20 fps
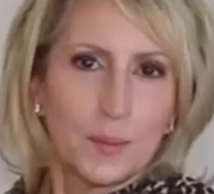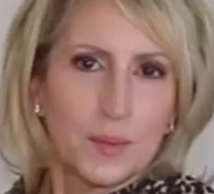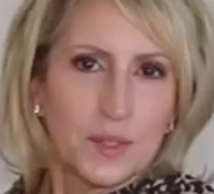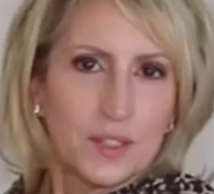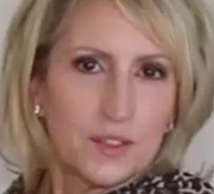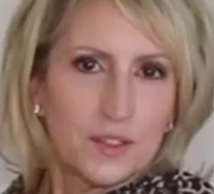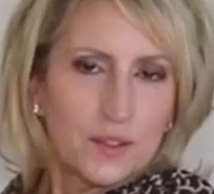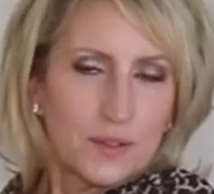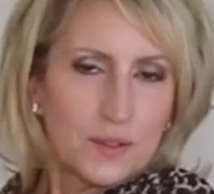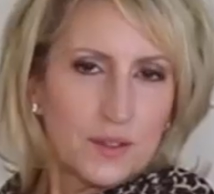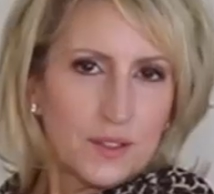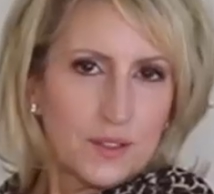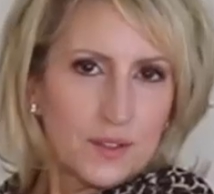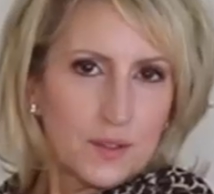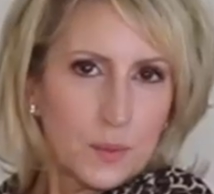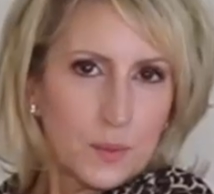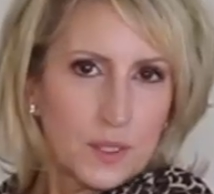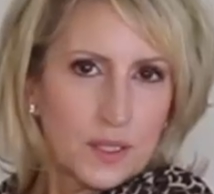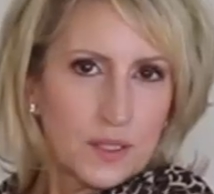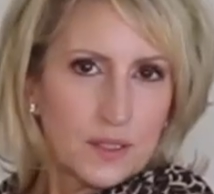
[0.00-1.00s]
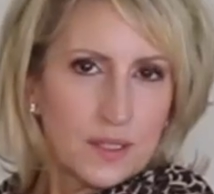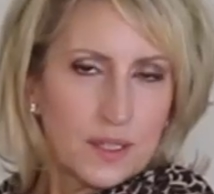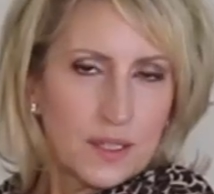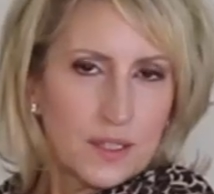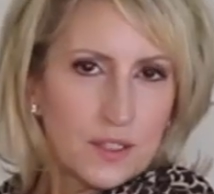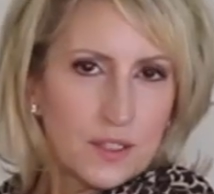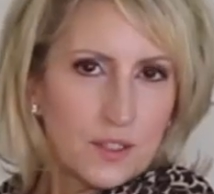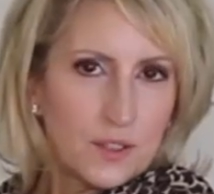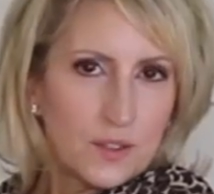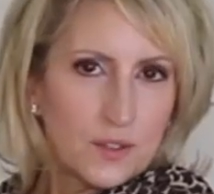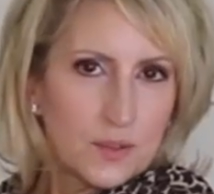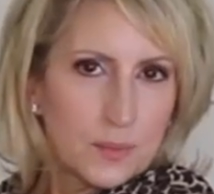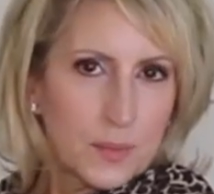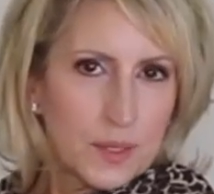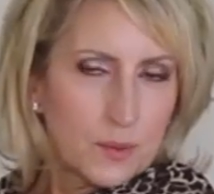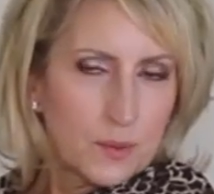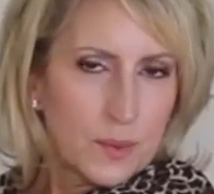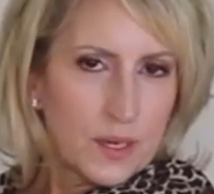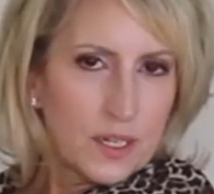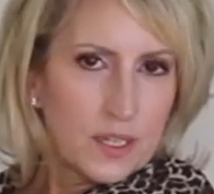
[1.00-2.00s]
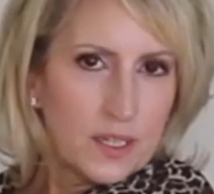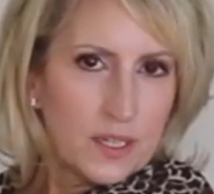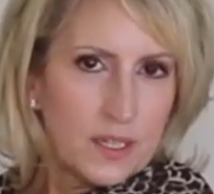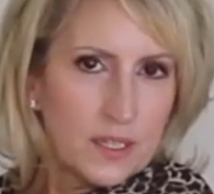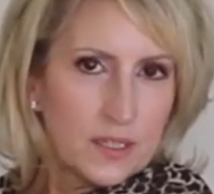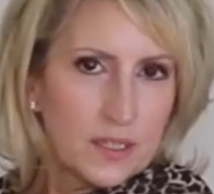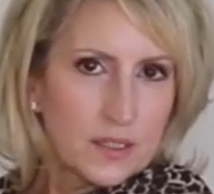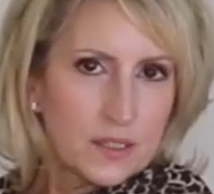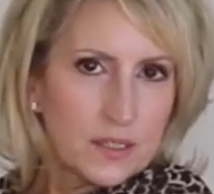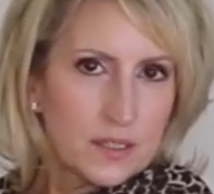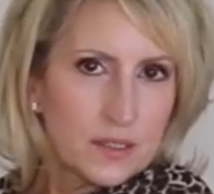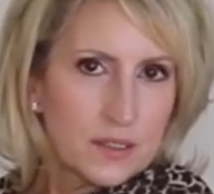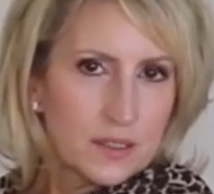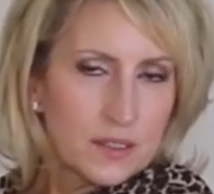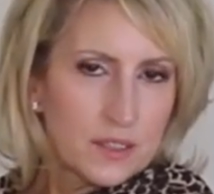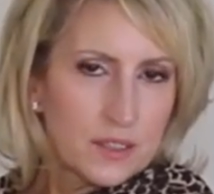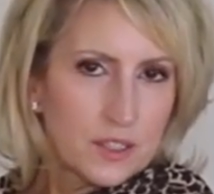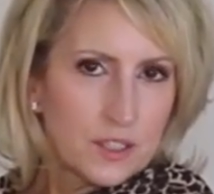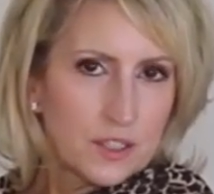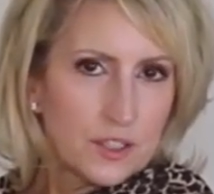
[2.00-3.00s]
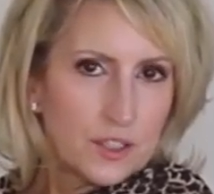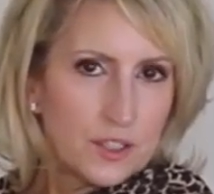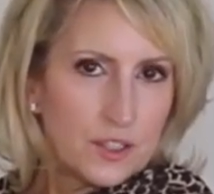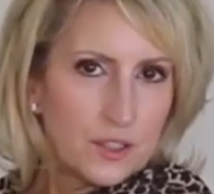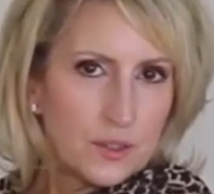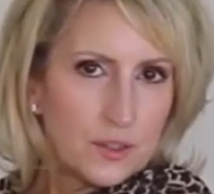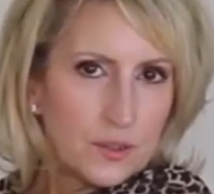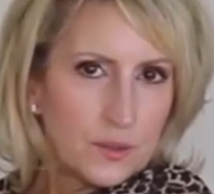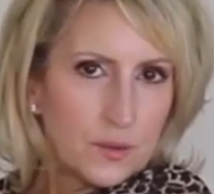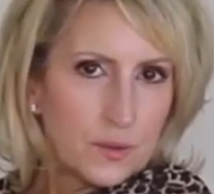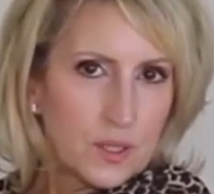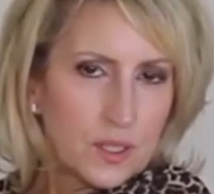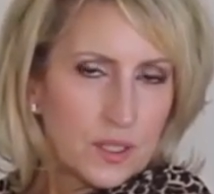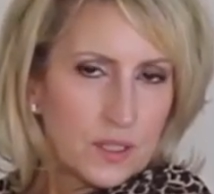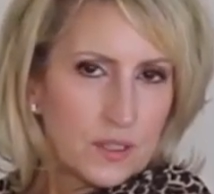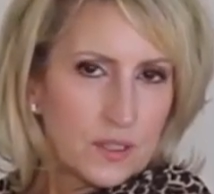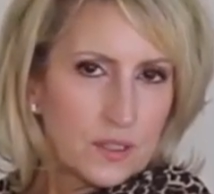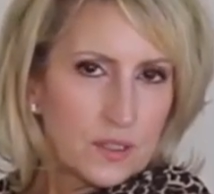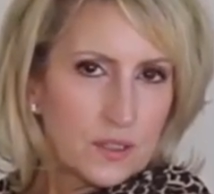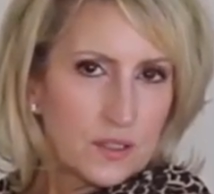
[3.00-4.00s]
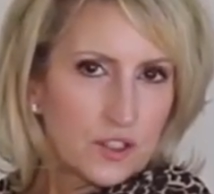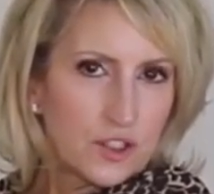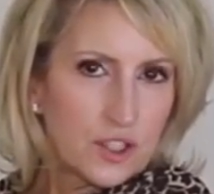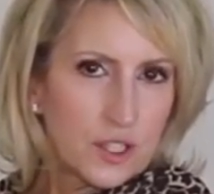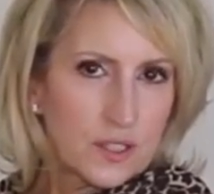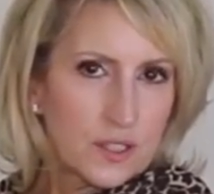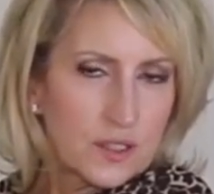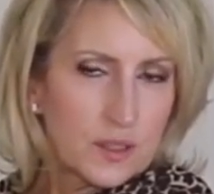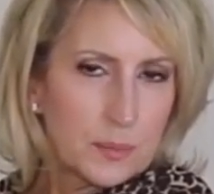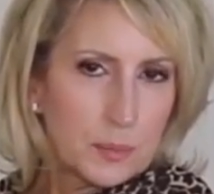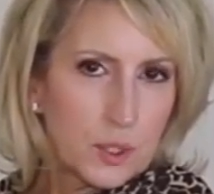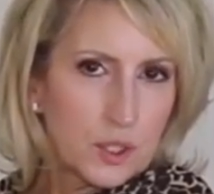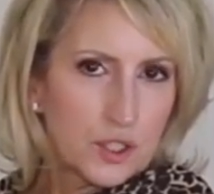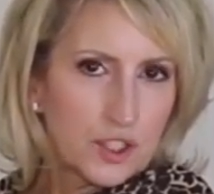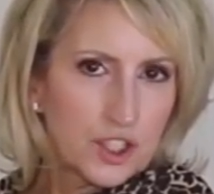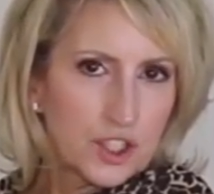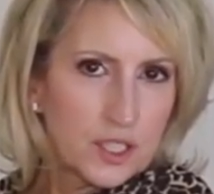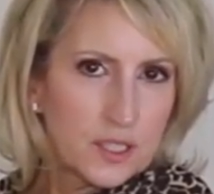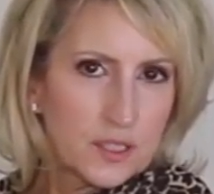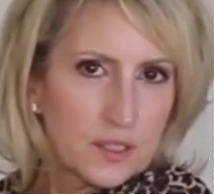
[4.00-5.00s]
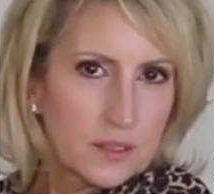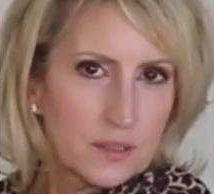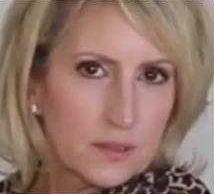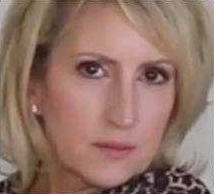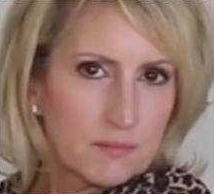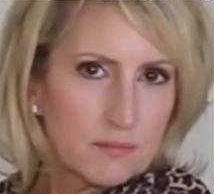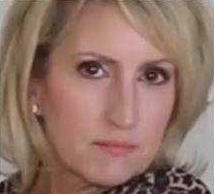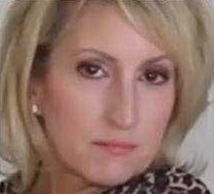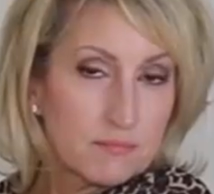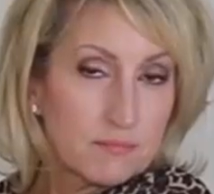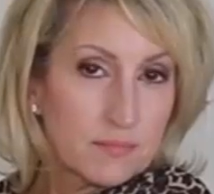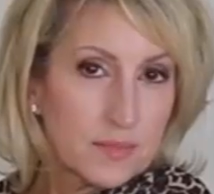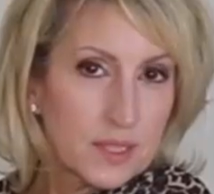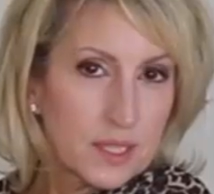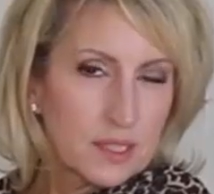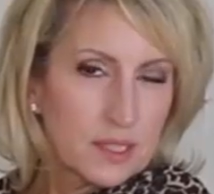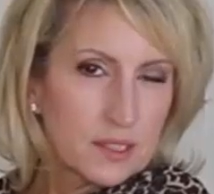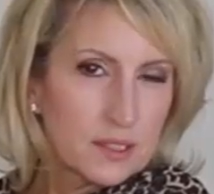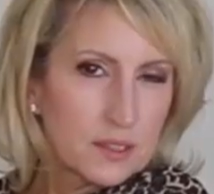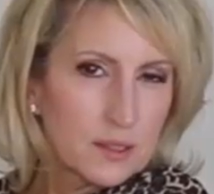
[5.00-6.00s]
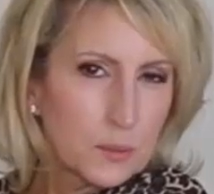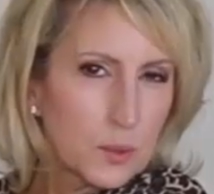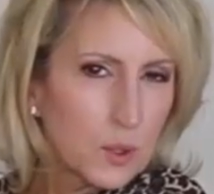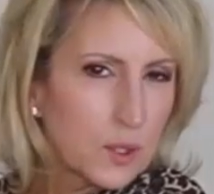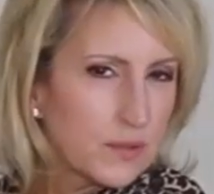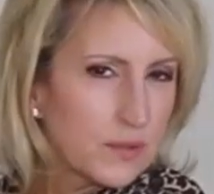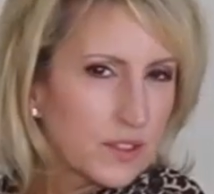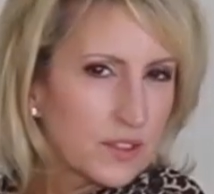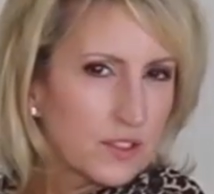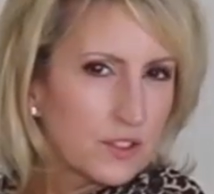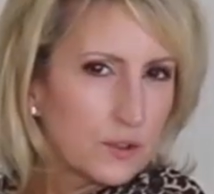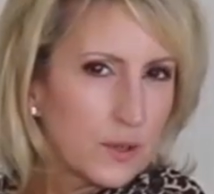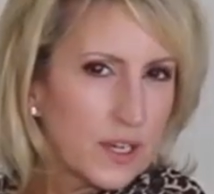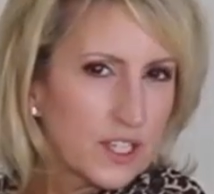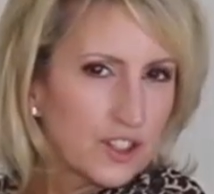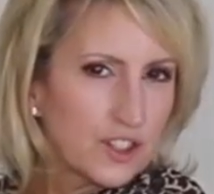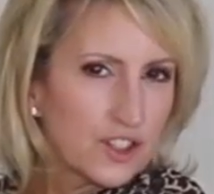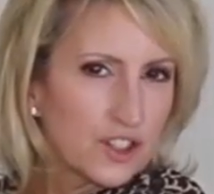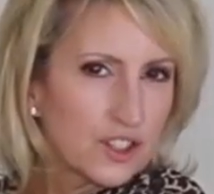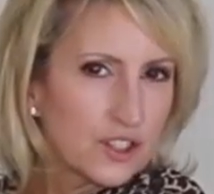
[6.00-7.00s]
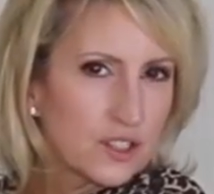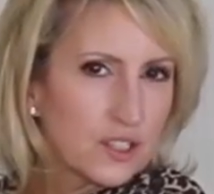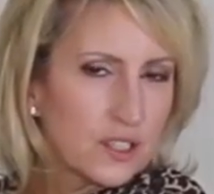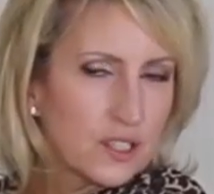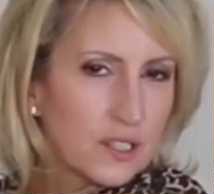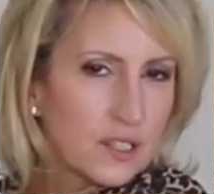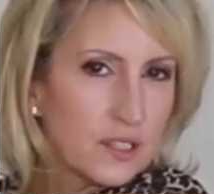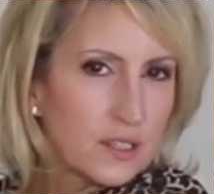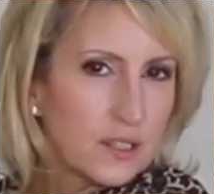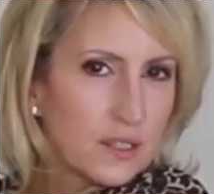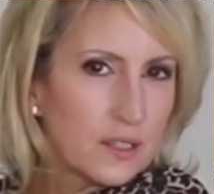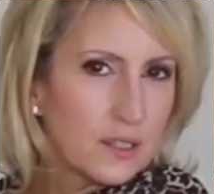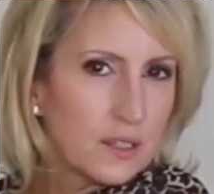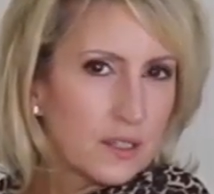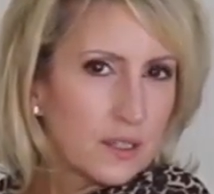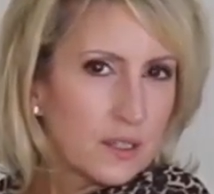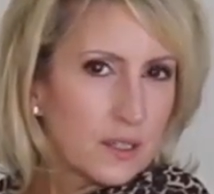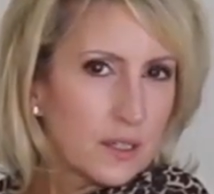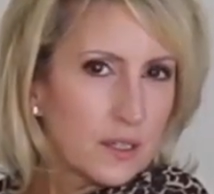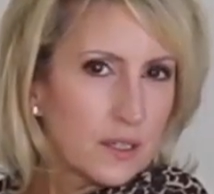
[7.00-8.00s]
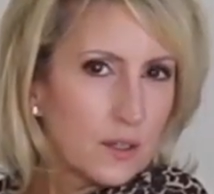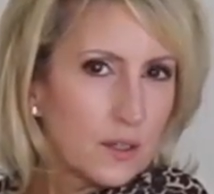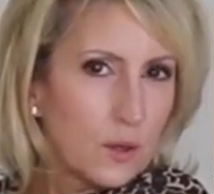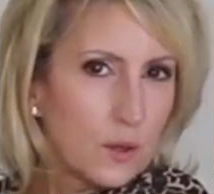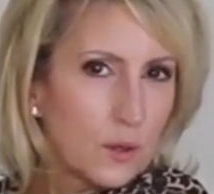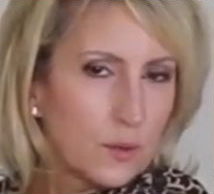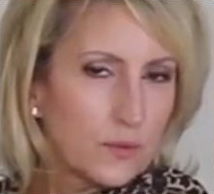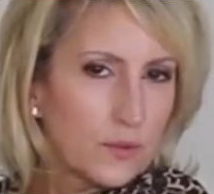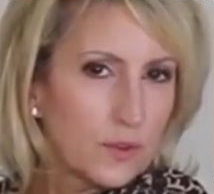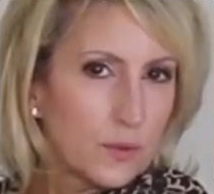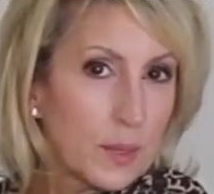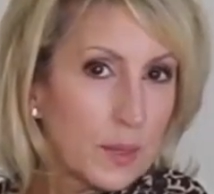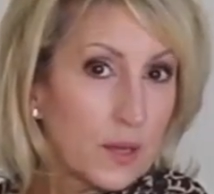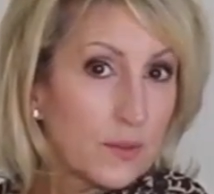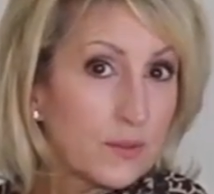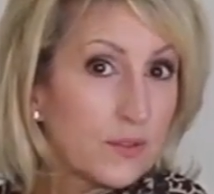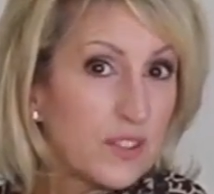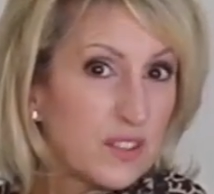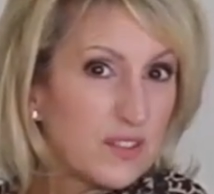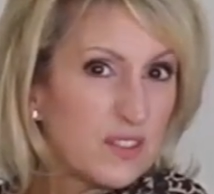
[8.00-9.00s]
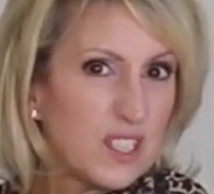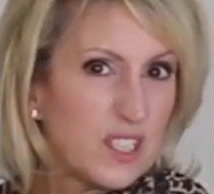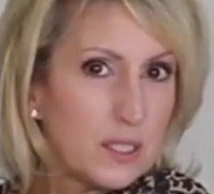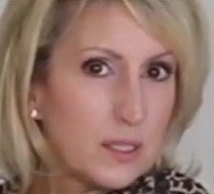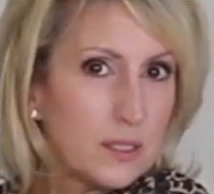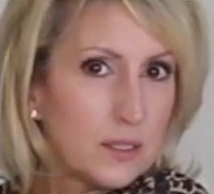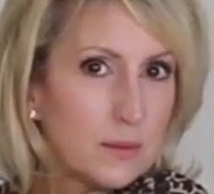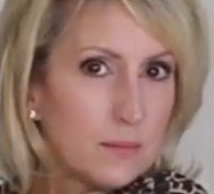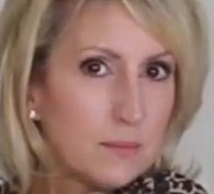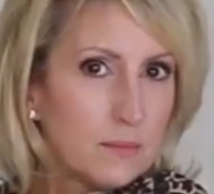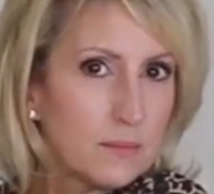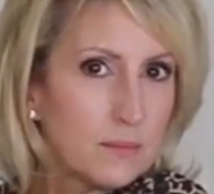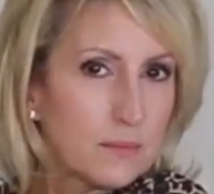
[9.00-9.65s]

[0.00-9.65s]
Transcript: going to do this one and use my right hand to gently push it, get a little more of a stretch and hold for about 15.